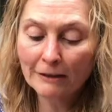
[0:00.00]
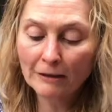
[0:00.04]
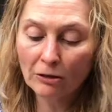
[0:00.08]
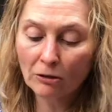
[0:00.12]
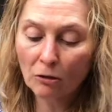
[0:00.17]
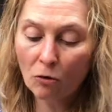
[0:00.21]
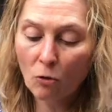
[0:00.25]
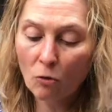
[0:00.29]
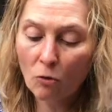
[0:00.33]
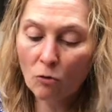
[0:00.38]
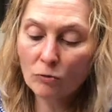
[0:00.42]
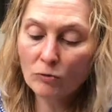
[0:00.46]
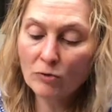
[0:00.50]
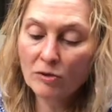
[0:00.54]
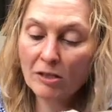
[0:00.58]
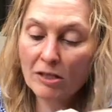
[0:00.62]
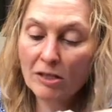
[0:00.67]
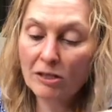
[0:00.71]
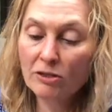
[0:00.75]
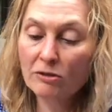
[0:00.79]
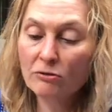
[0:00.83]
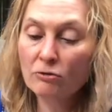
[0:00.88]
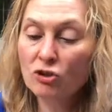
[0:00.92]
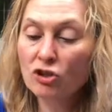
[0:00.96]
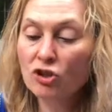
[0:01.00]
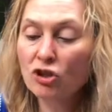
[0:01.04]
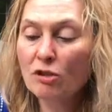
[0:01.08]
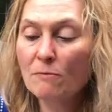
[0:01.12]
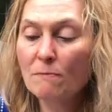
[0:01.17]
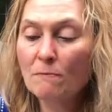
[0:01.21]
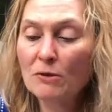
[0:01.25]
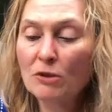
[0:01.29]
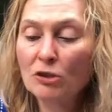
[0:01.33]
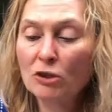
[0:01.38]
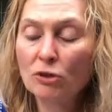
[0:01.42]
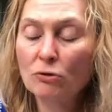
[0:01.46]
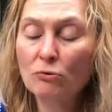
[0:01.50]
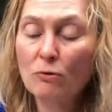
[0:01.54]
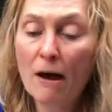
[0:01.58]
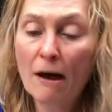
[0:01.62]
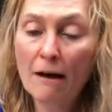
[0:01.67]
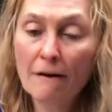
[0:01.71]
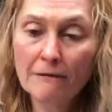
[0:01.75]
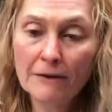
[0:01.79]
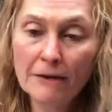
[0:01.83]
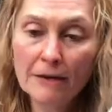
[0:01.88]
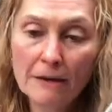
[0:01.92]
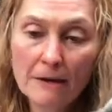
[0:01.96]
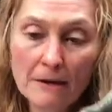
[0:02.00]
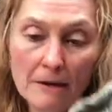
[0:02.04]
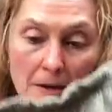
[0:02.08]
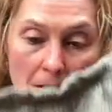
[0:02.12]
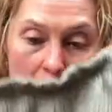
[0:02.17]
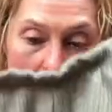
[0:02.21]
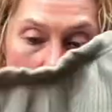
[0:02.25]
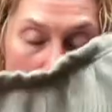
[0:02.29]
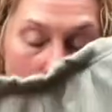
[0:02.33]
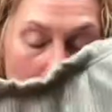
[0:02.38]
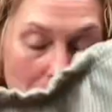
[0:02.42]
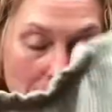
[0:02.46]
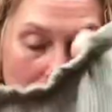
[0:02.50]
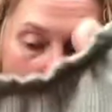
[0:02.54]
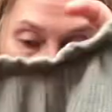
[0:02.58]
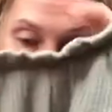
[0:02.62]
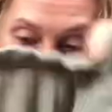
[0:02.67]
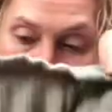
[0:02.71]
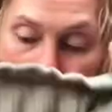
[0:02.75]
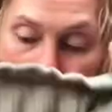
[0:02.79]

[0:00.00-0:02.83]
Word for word: little holes in it. So it shouldn't be too heavy, but uh,